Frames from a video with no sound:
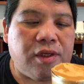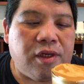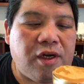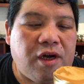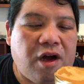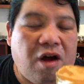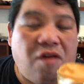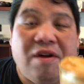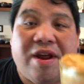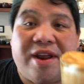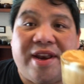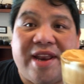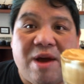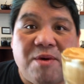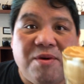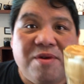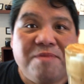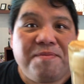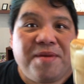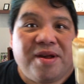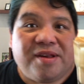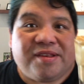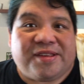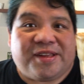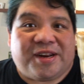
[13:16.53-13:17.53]
All right, now we've
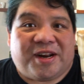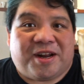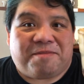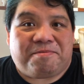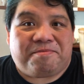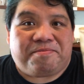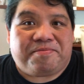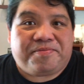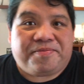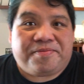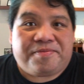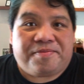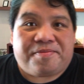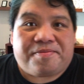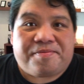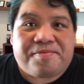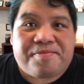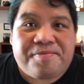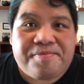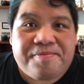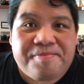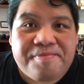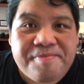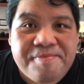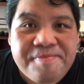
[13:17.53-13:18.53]
mixed it up,
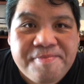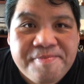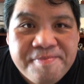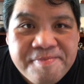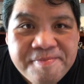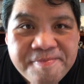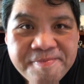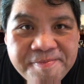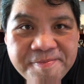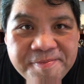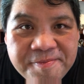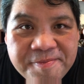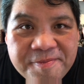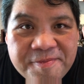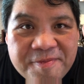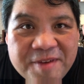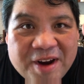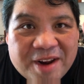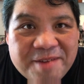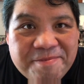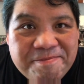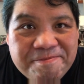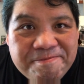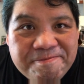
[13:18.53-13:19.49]
right?